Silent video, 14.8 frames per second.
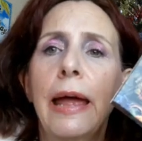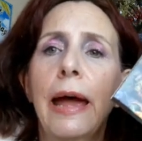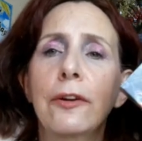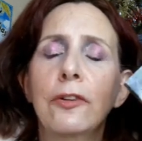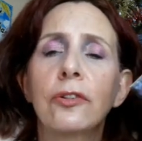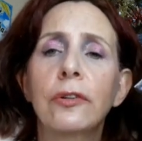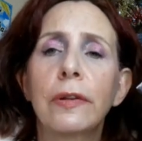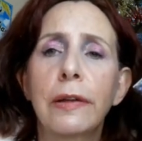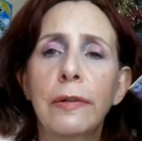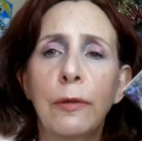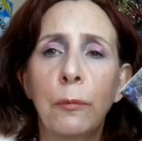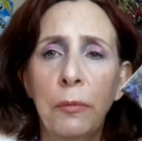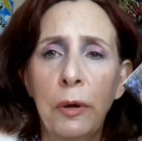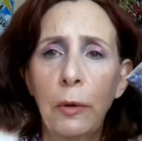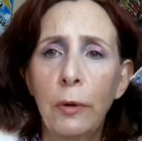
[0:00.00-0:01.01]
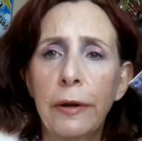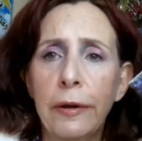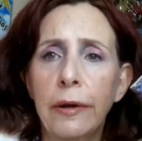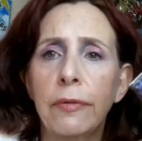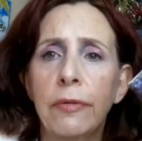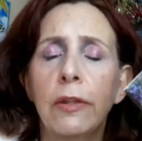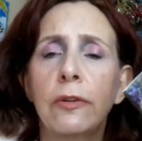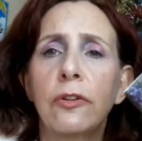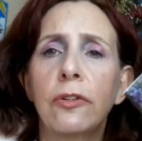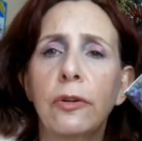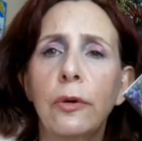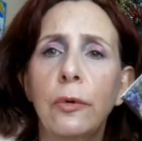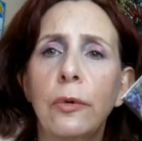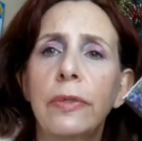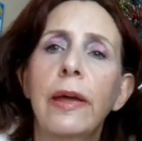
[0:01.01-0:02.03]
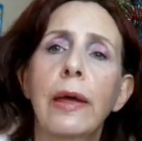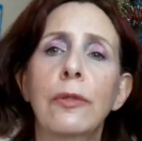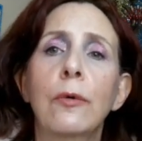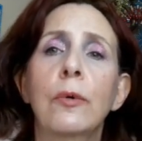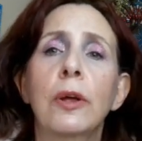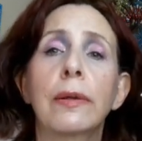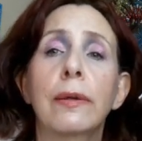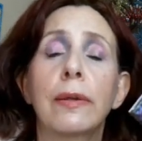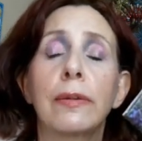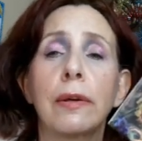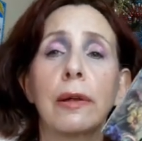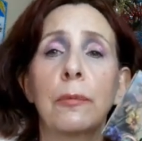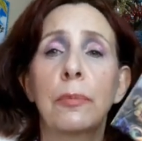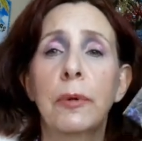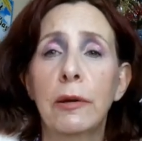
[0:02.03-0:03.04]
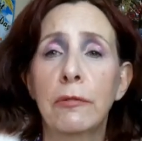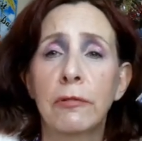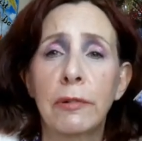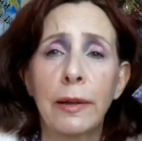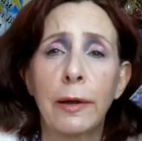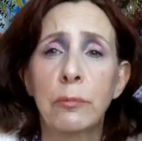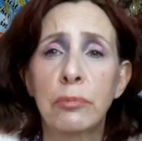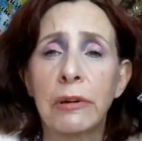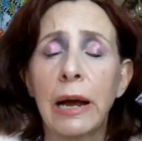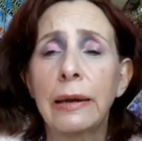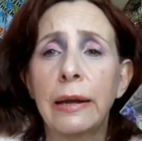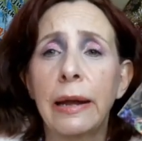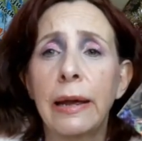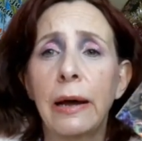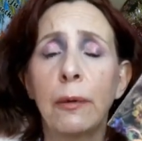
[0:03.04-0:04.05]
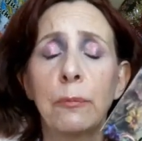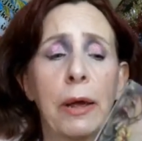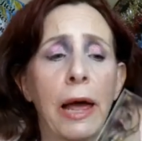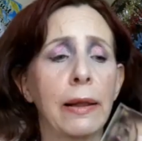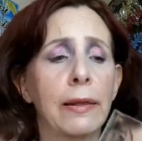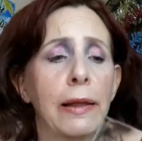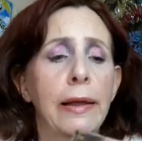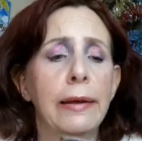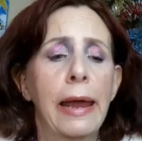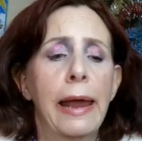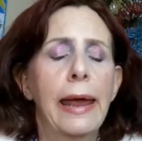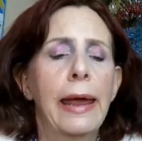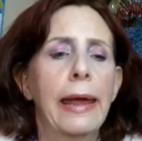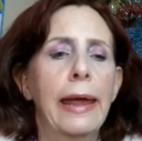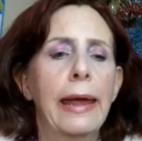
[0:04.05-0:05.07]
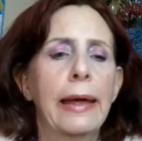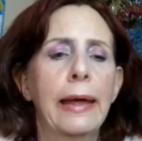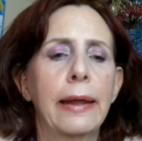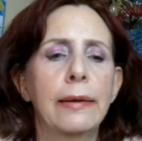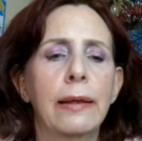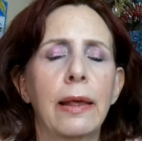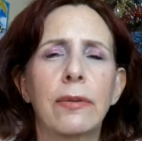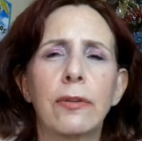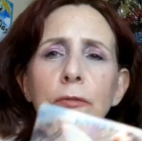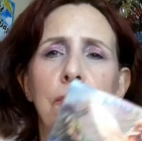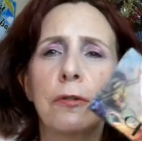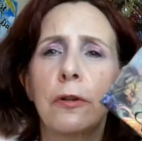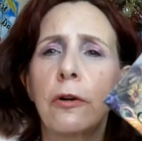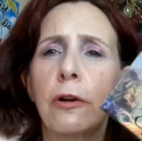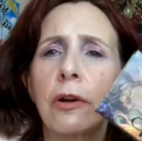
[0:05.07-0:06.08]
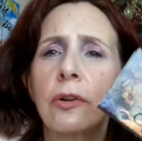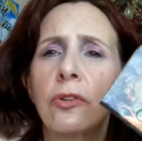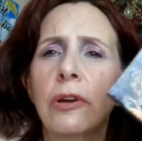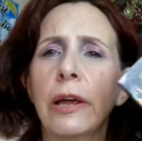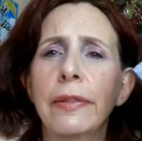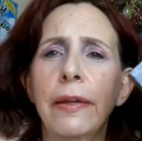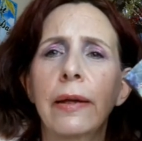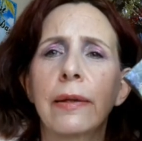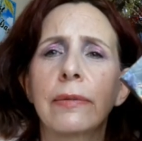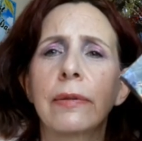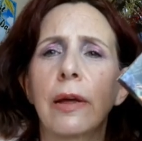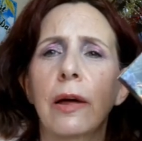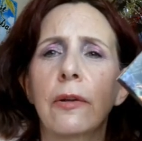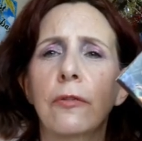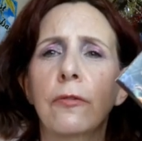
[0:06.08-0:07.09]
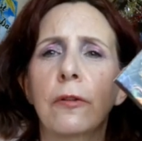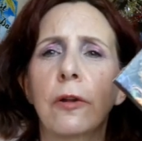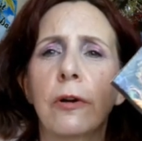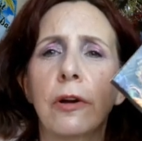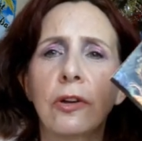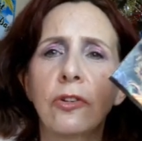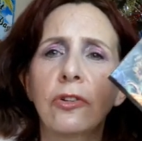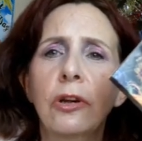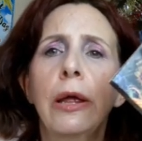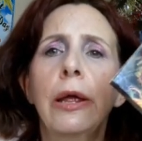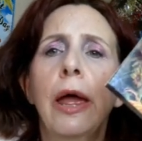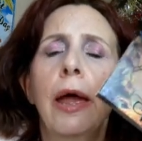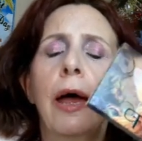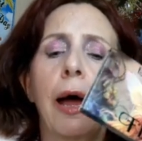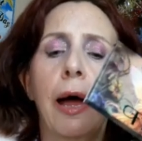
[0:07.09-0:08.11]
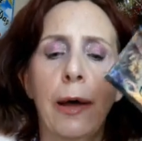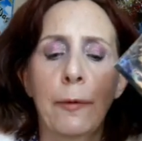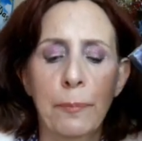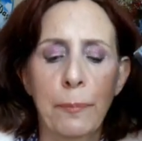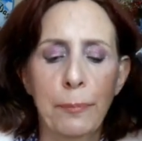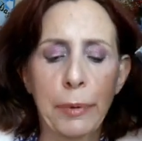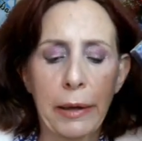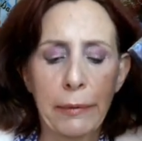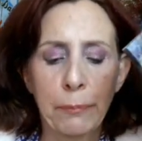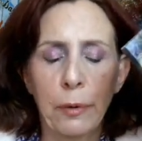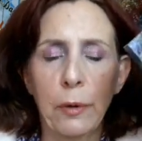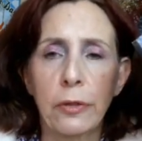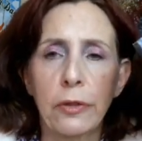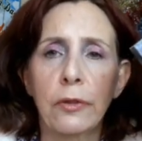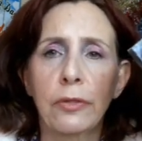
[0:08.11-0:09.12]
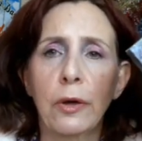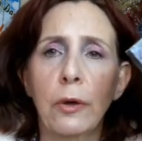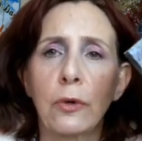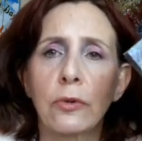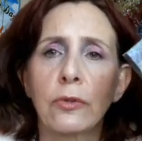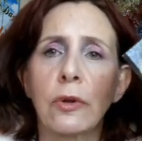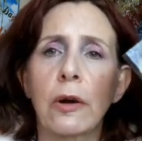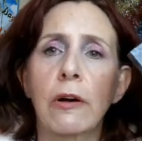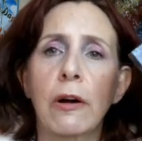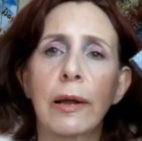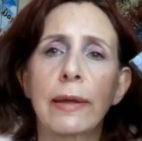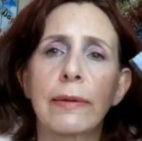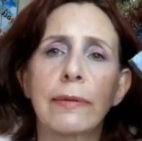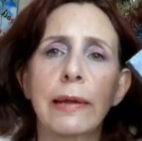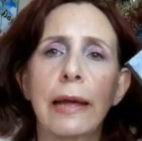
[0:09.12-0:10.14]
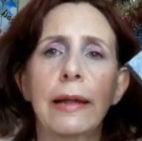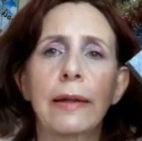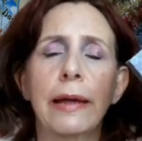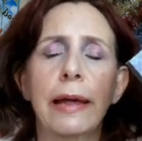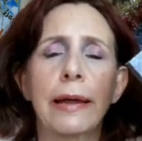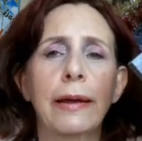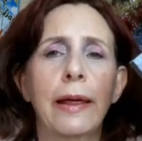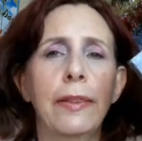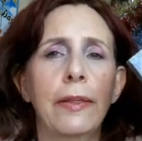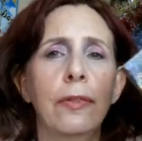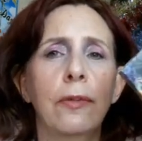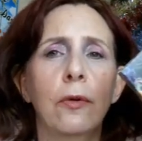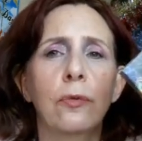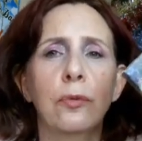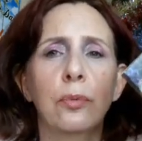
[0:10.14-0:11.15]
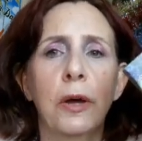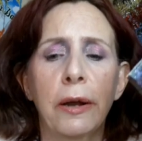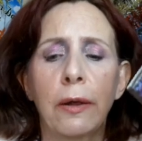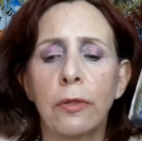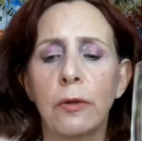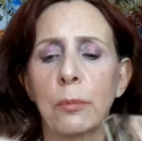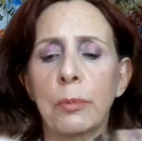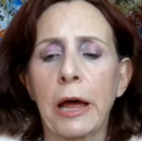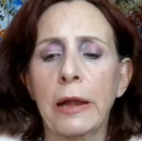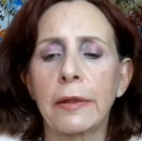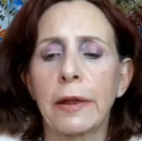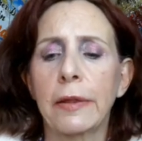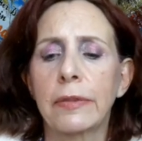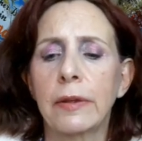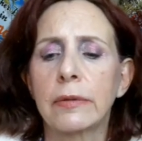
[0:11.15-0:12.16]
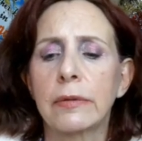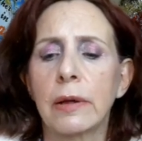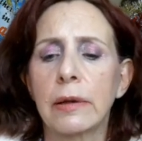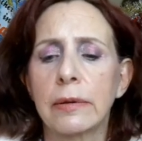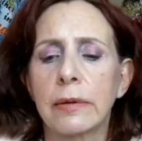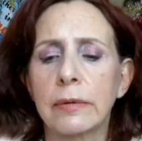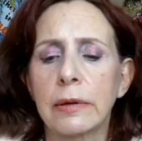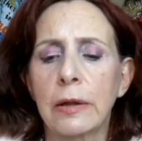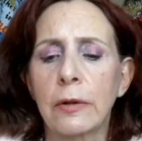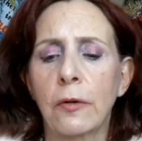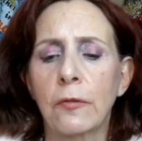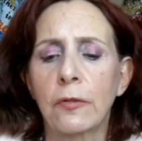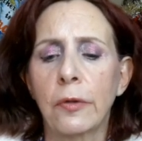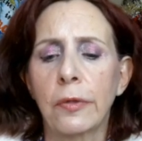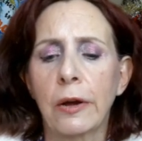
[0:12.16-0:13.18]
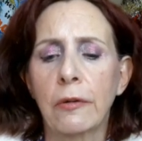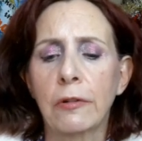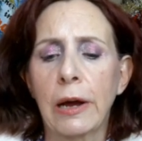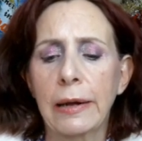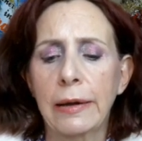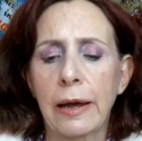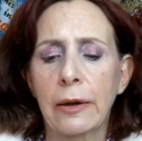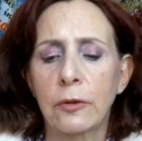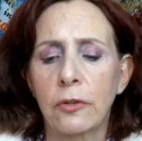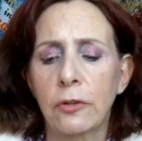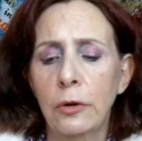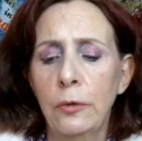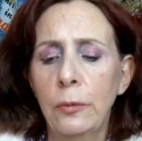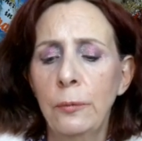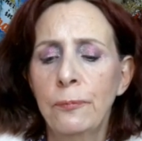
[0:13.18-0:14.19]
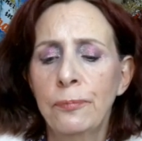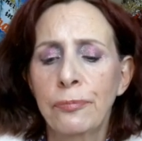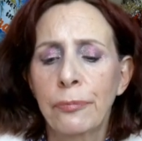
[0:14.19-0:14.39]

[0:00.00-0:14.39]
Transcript: actually the muted at the chew. The other one is going to be a really bright neon palette. And is it Flourish? I think it's called Flourish. Um, but both of those are on sale. And I think there's one other palette that's on sale over there right now, too